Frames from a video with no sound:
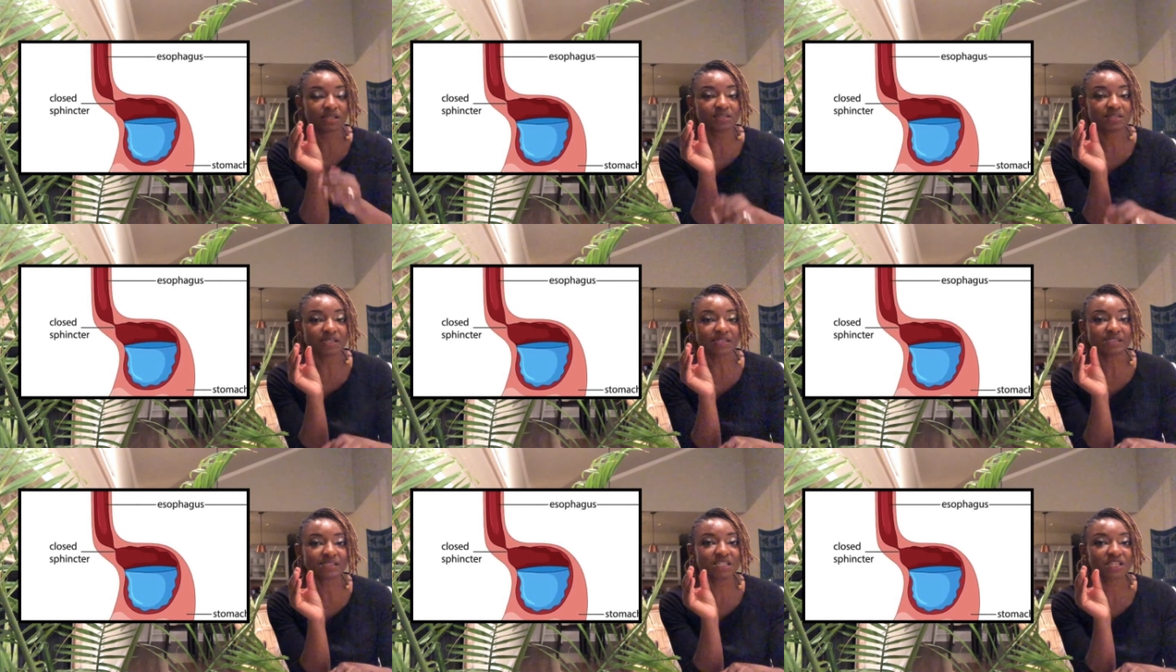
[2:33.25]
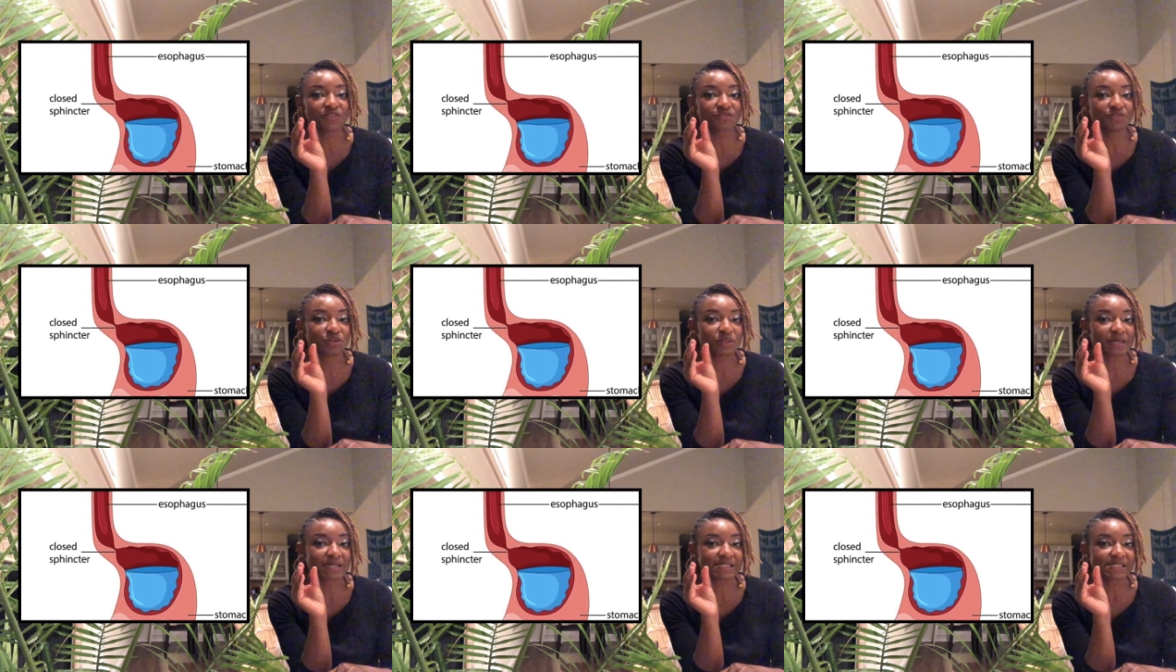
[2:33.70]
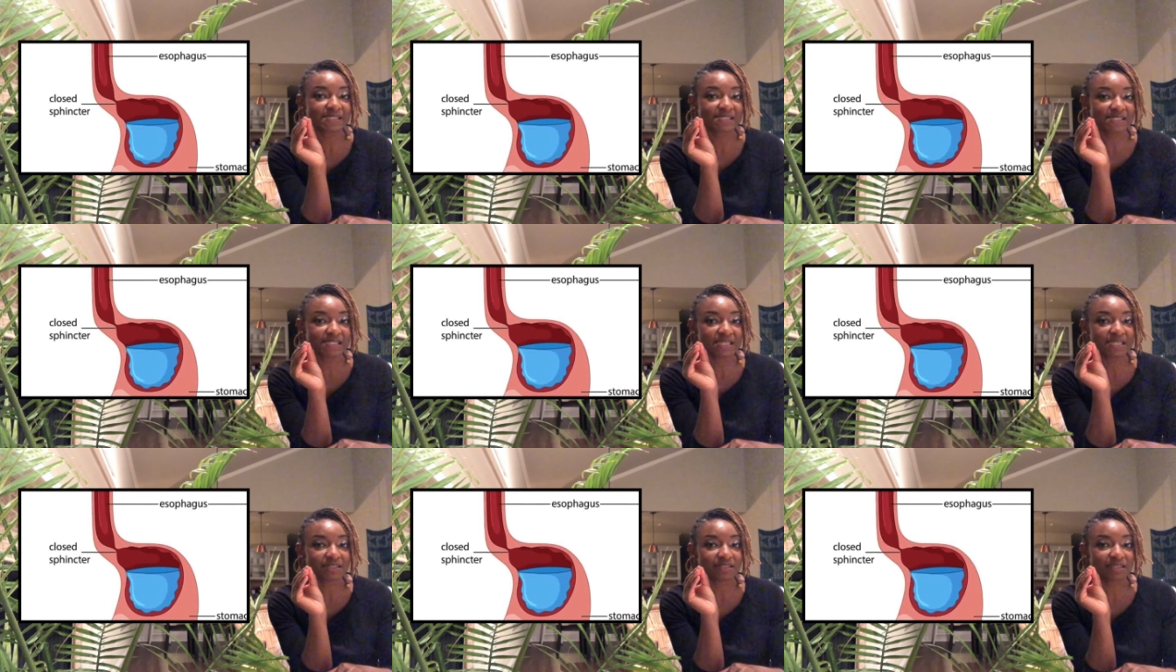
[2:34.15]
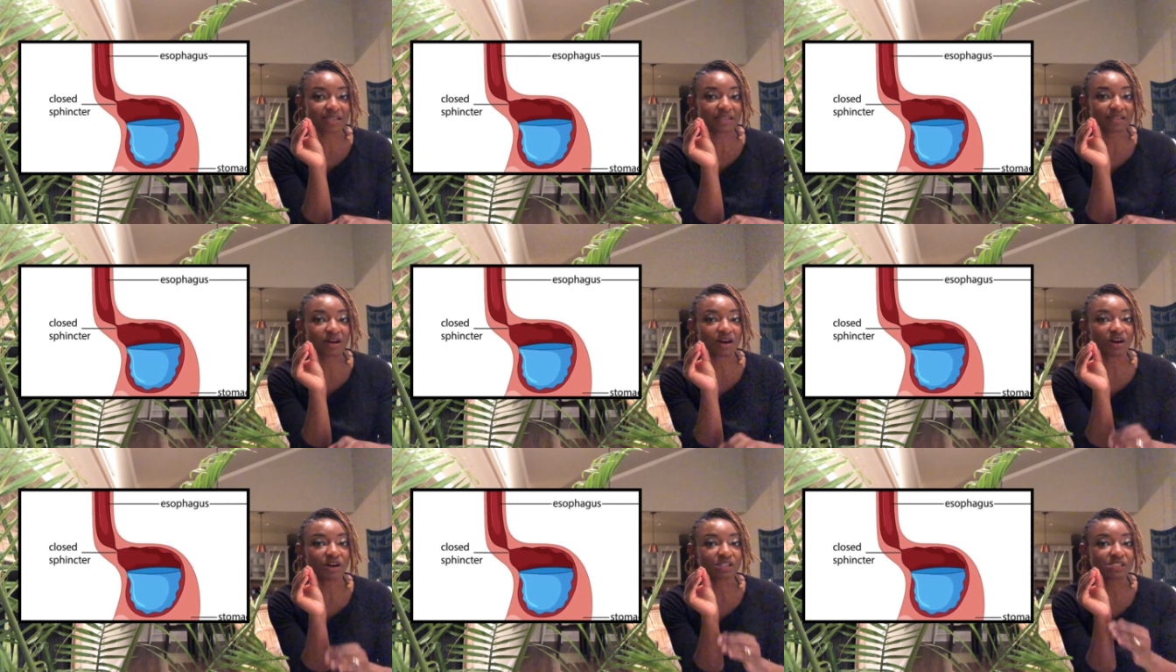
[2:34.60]
It doesn't give you that seal that
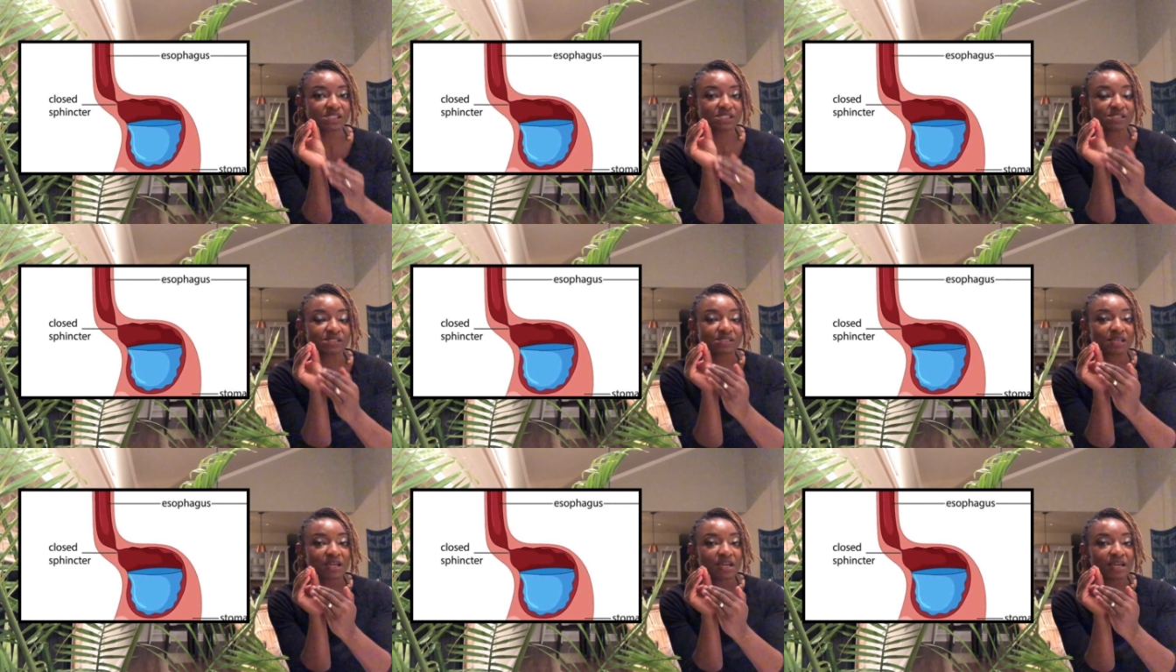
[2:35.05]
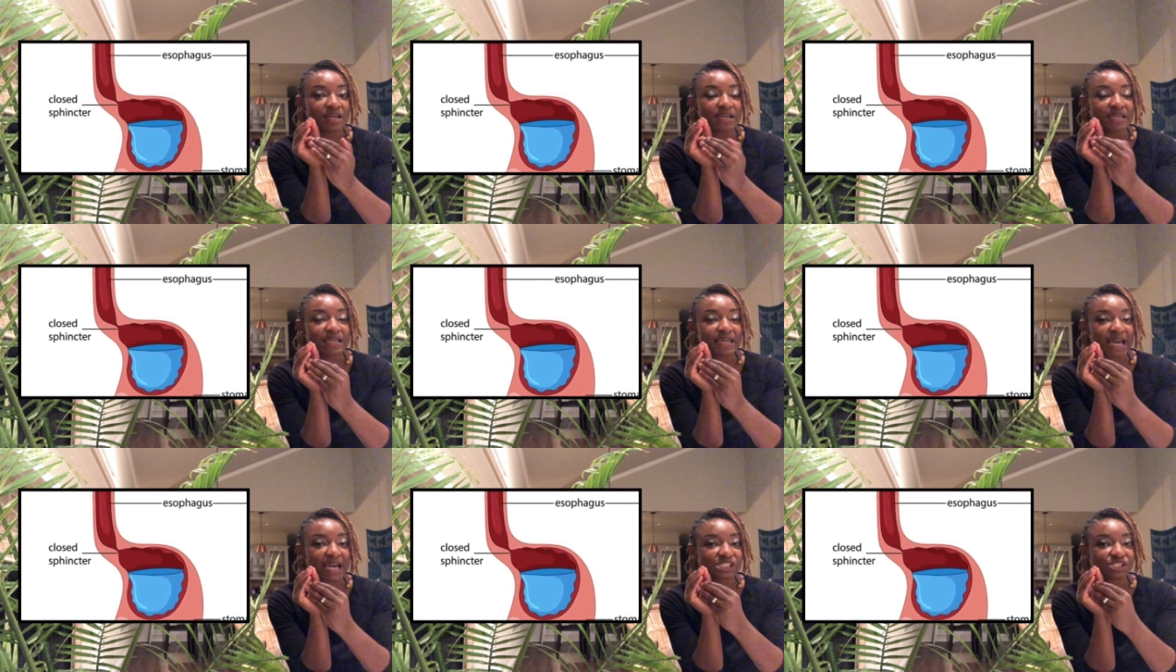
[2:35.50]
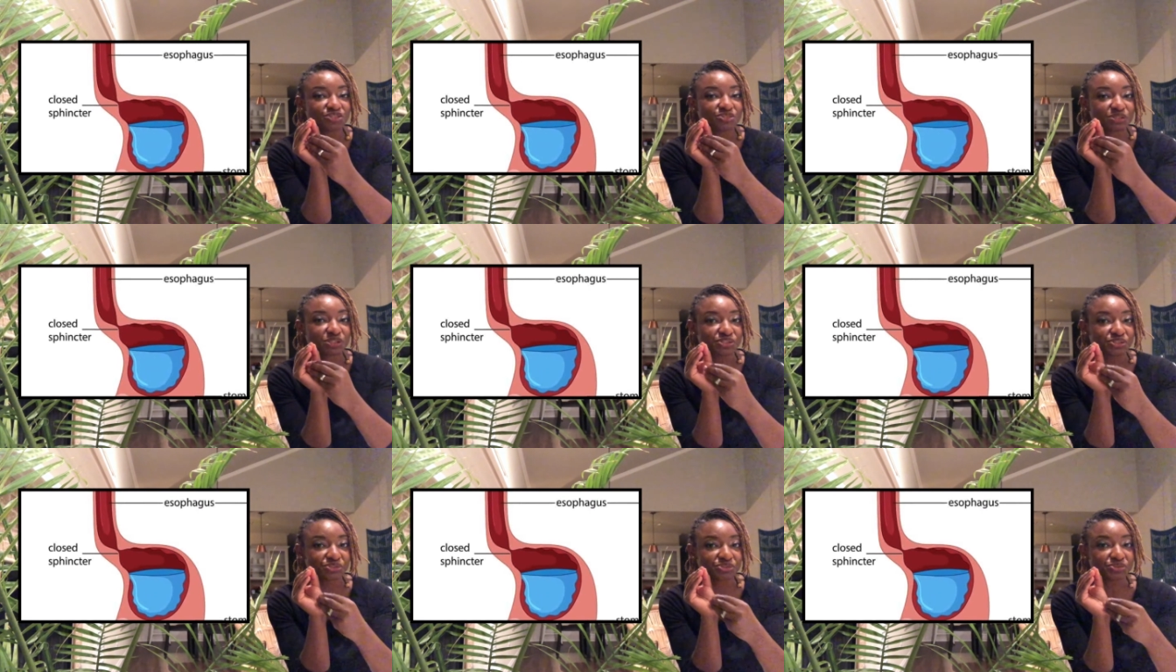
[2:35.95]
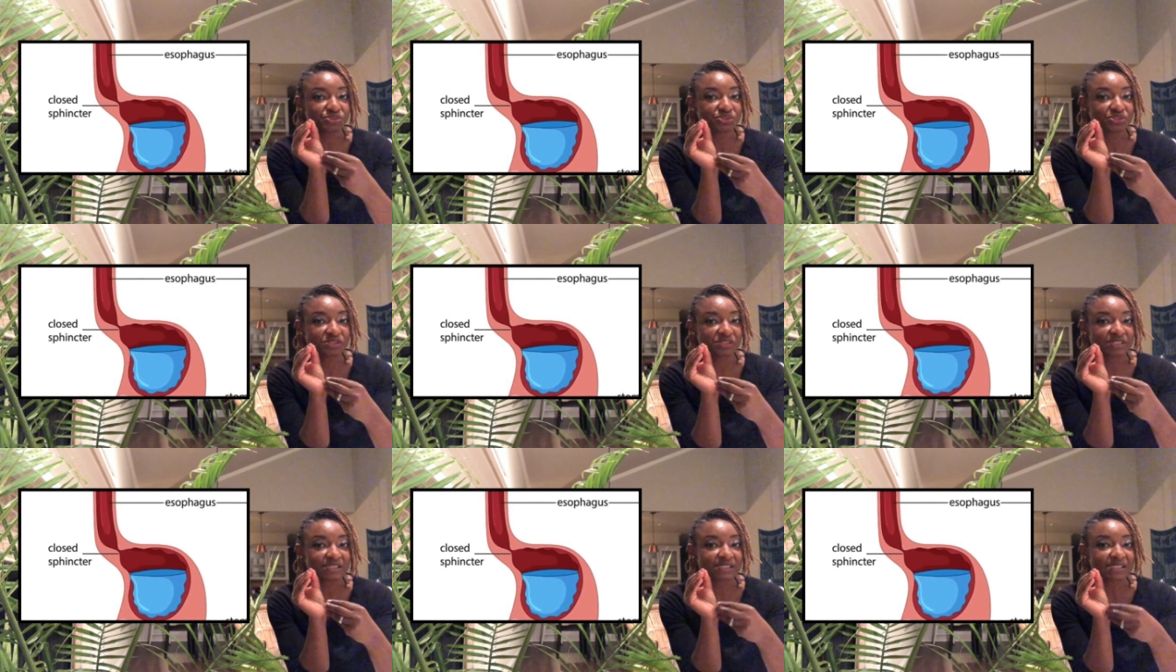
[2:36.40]
causes gastric juice
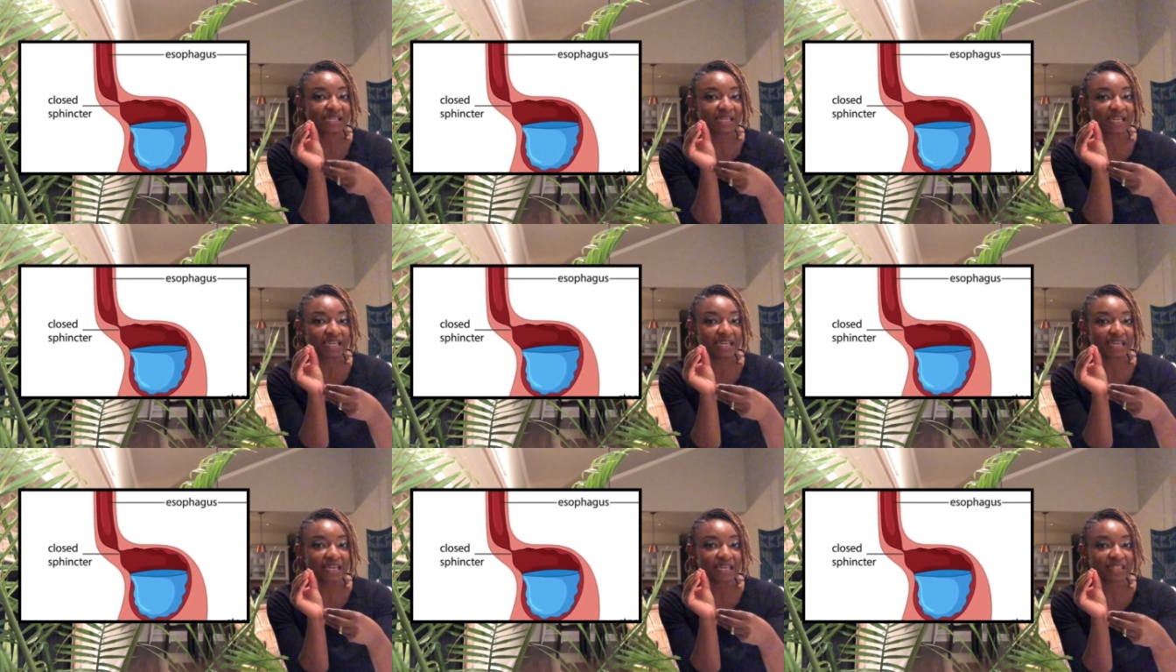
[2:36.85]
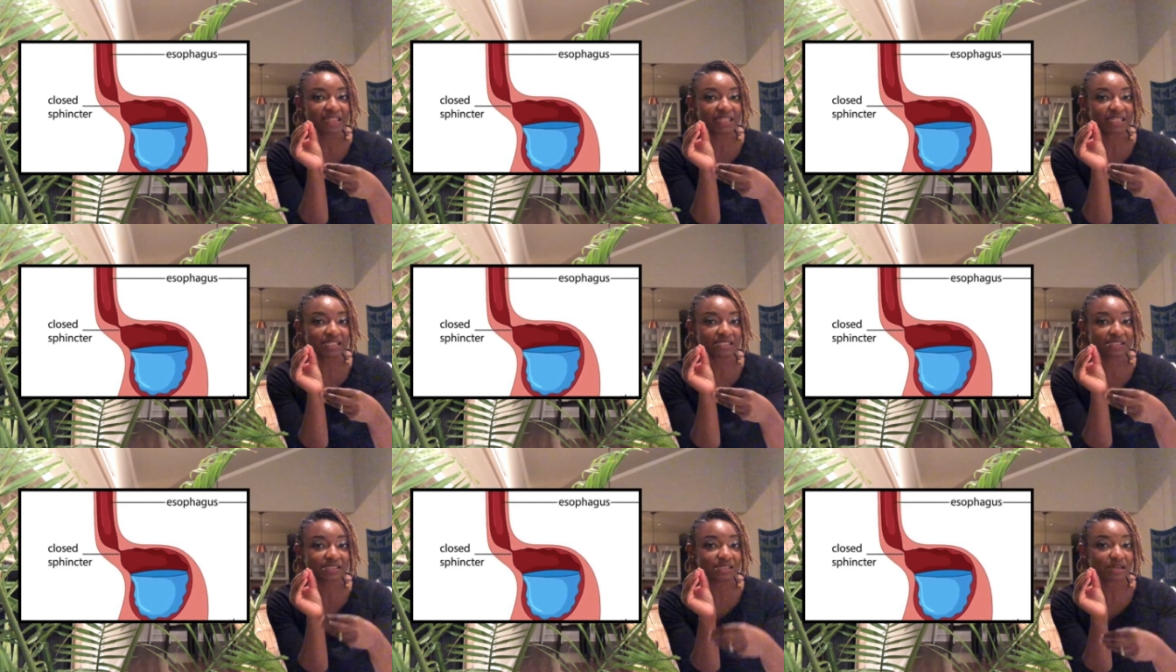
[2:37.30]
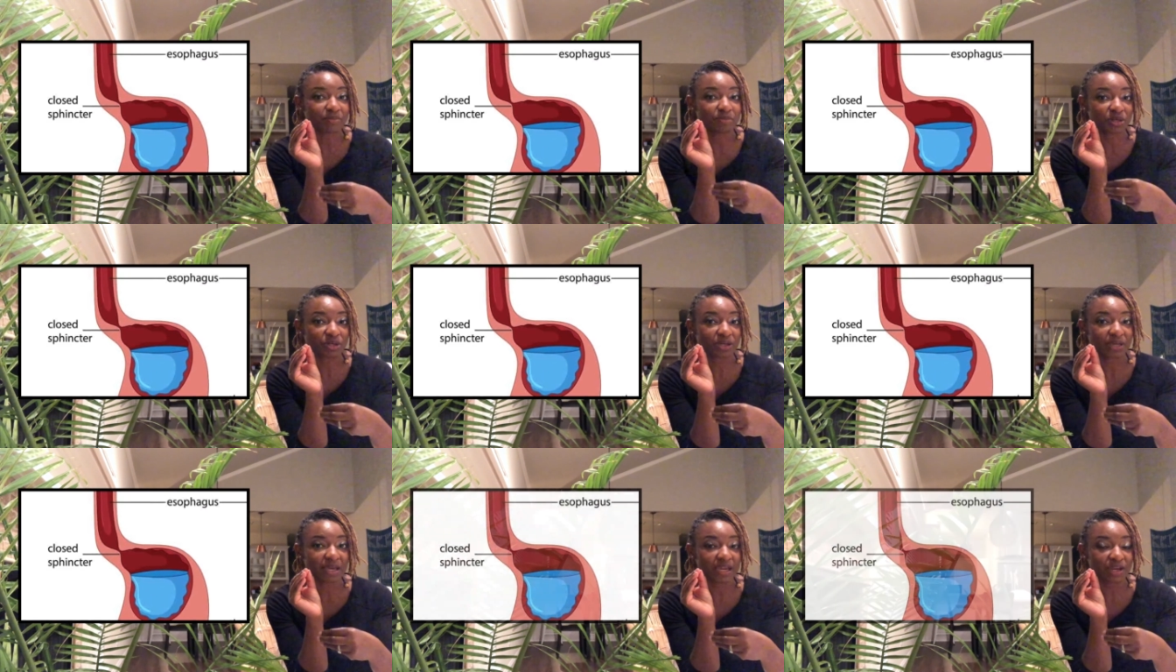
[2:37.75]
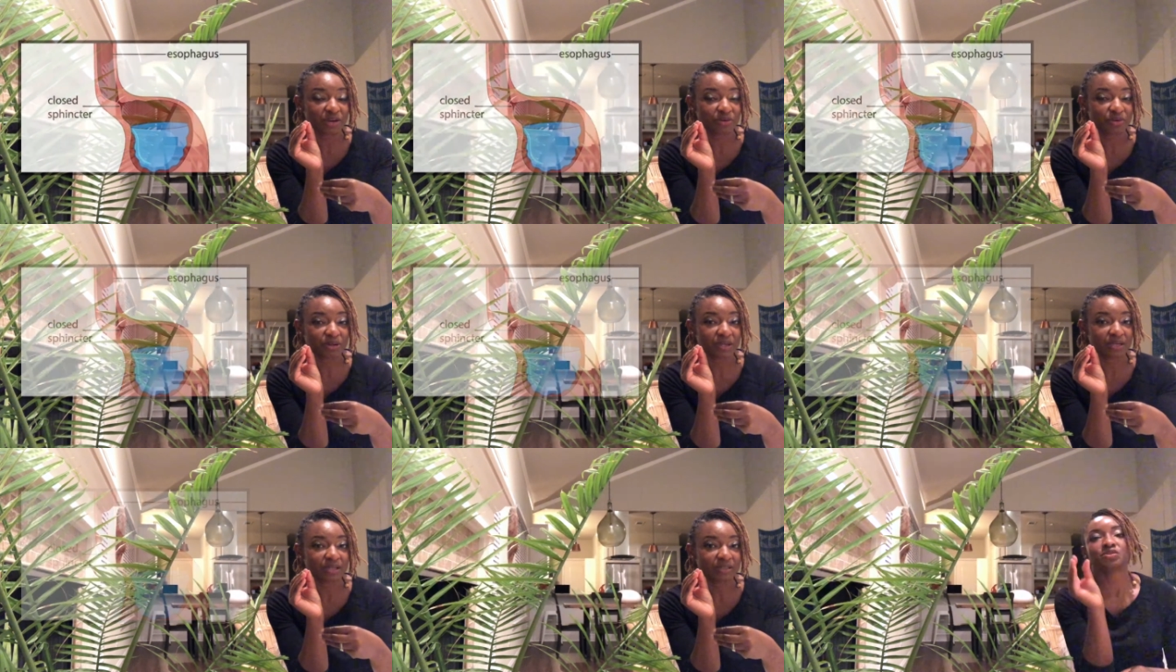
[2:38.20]
to stay in the stomach area.